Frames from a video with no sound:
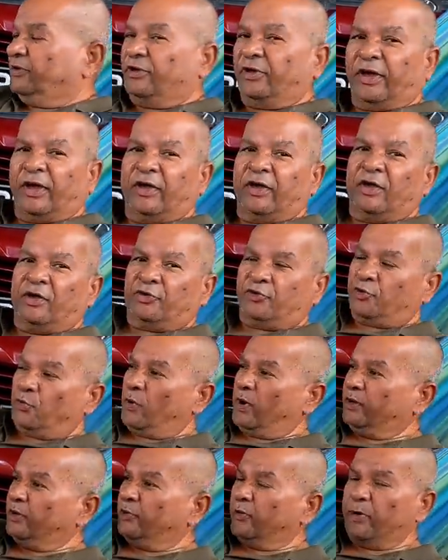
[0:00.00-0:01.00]
Yeah. So
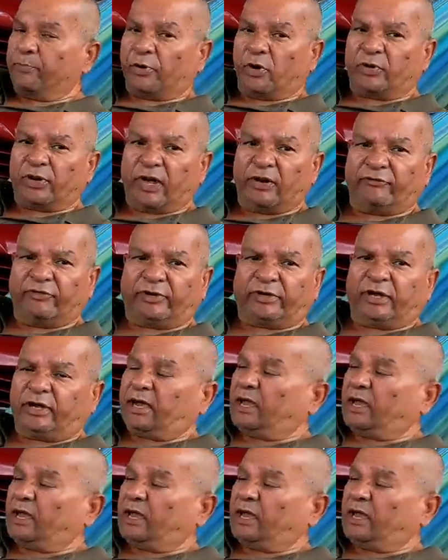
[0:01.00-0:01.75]
when they rip out everything,